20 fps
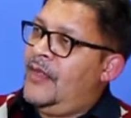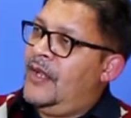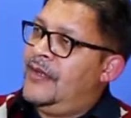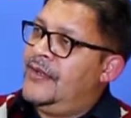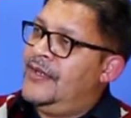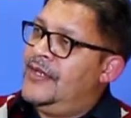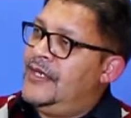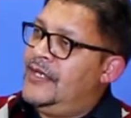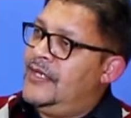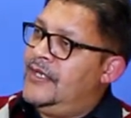
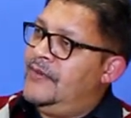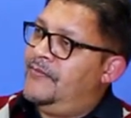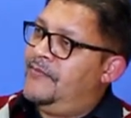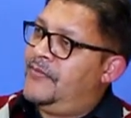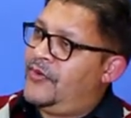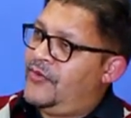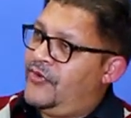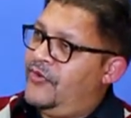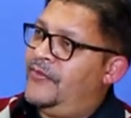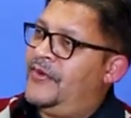the
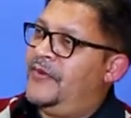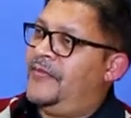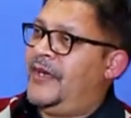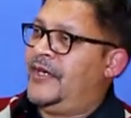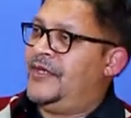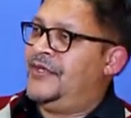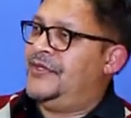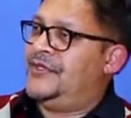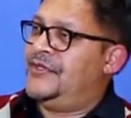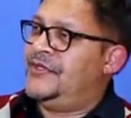procurement
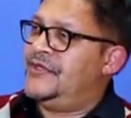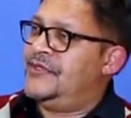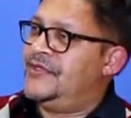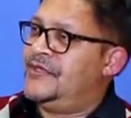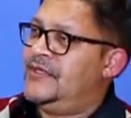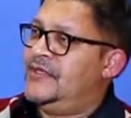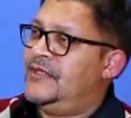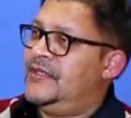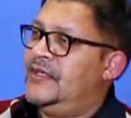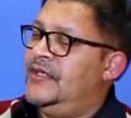practitioners
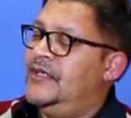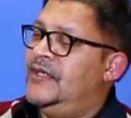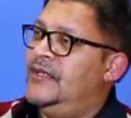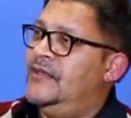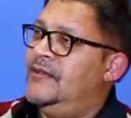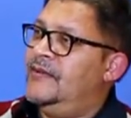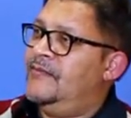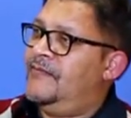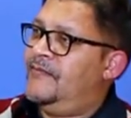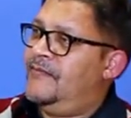
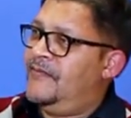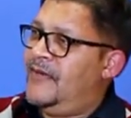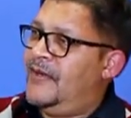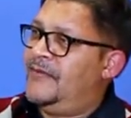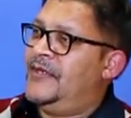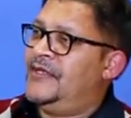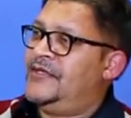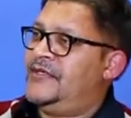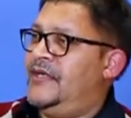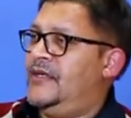in
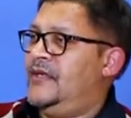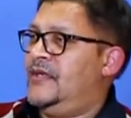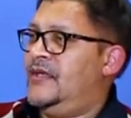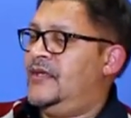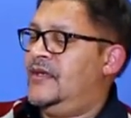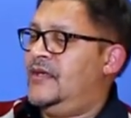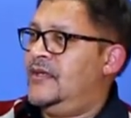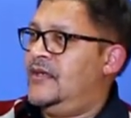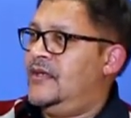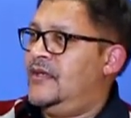public sector
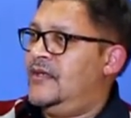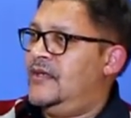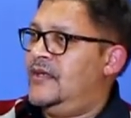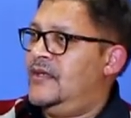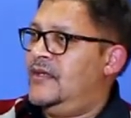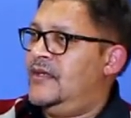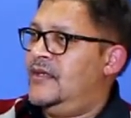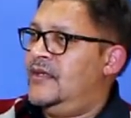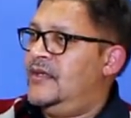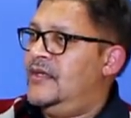
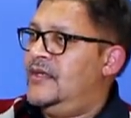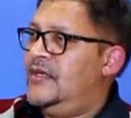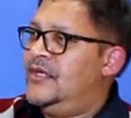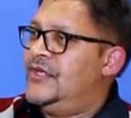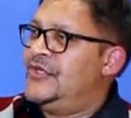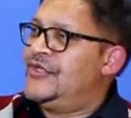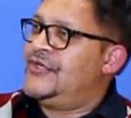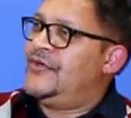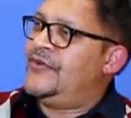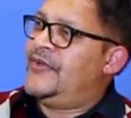
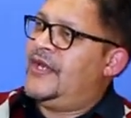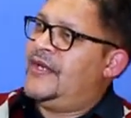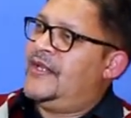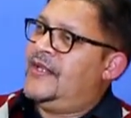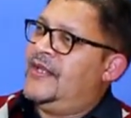so that